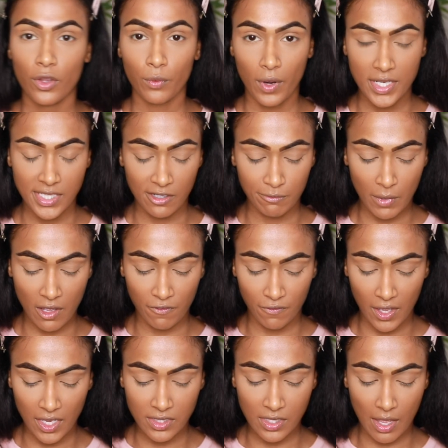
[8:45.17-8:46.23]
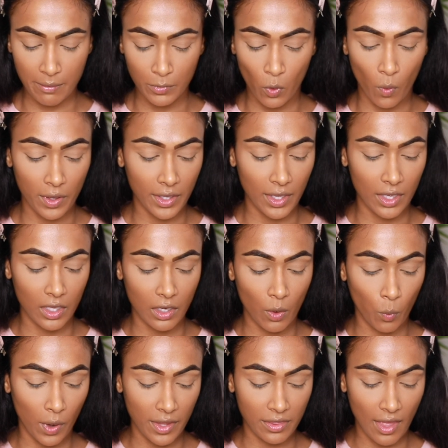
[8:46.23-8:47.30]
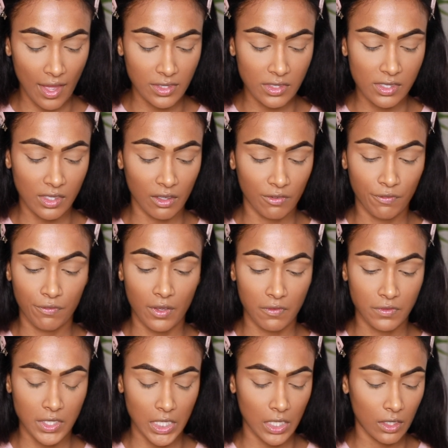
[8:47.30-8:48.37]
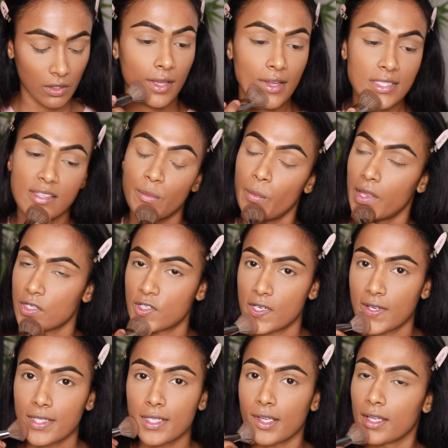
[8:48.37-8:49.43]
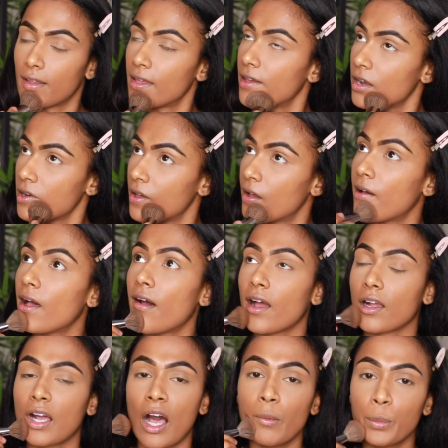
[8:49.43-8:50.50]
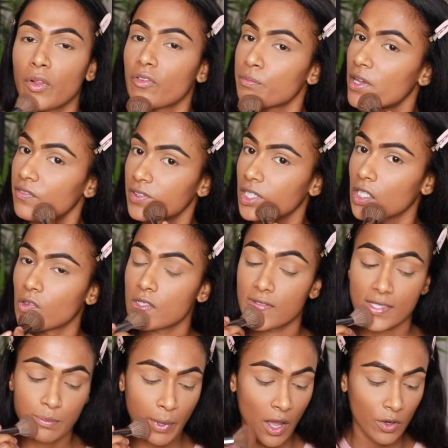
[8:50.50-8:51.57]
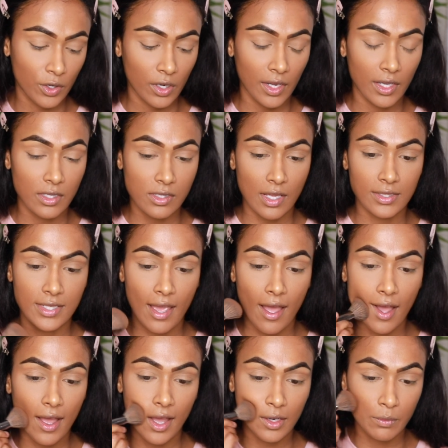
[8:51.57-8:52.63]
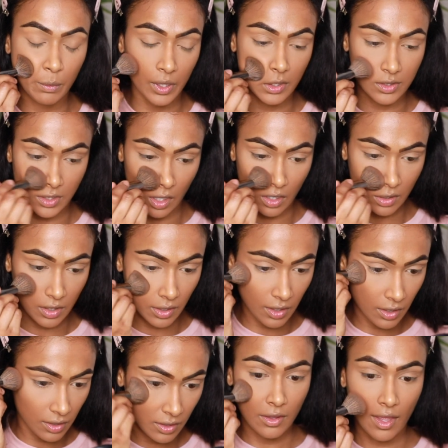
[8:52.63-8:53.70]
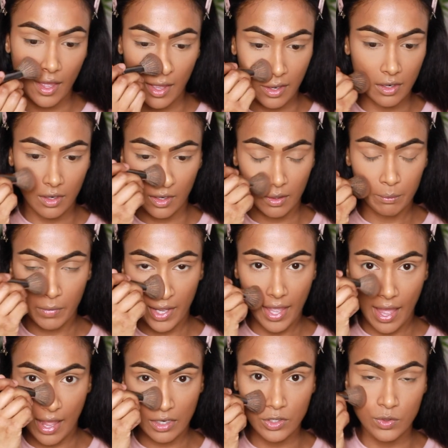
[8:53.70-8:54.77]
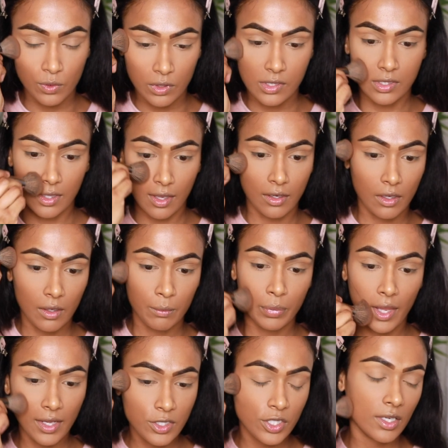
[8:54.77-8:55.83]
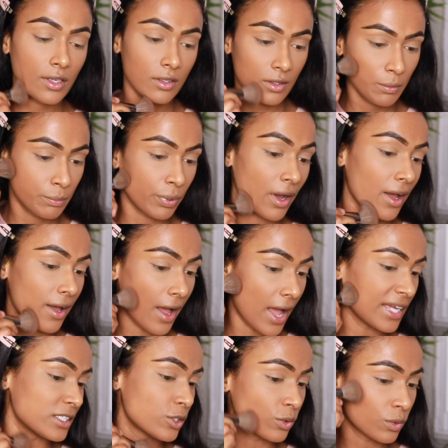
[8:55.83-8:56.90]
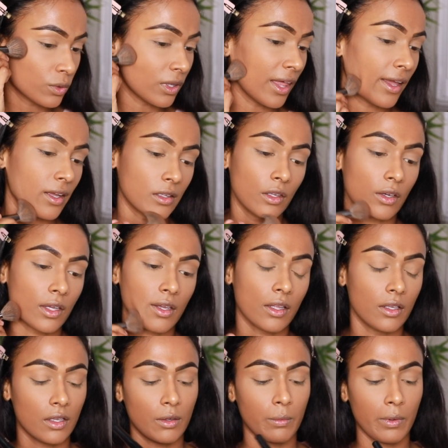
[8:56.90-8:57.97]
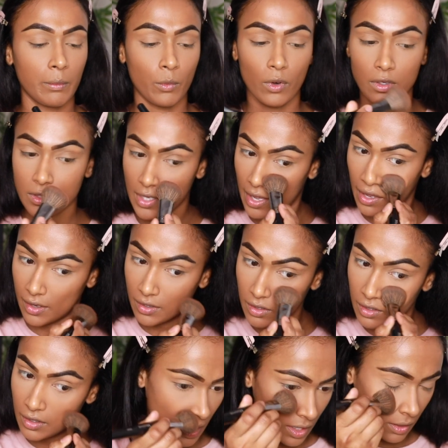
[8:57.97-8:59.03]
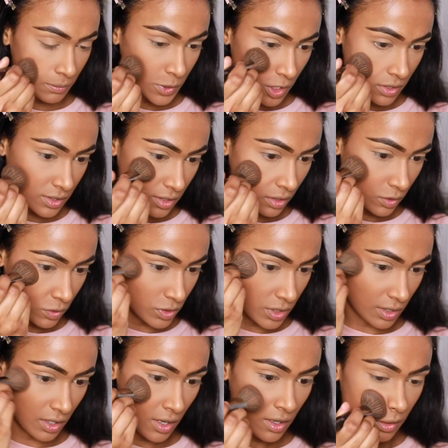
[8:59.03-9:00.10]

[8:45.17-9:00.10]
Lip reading: the rest of my face, I'm going in with NC50. As I mentioned in a couple of my videos, this powder is a tad bit darker than my actual skin complexion, but I do like looking a little bit more tan. And I'm just using